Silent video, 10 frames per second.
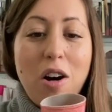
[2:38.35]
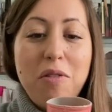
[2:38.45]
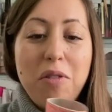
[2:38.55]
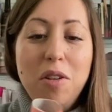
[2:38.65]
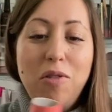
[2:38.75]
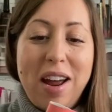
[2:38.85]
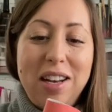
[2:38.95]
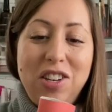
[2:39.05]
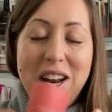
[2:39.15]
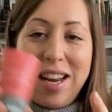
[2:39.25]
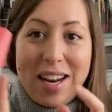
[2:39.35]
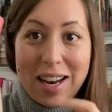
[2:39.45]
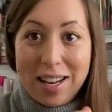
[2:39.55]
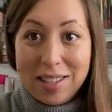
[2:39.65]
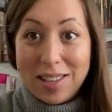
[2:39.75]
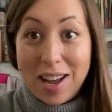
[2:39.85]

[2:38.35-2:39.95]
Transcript: of the Ren Jelly Cleanser.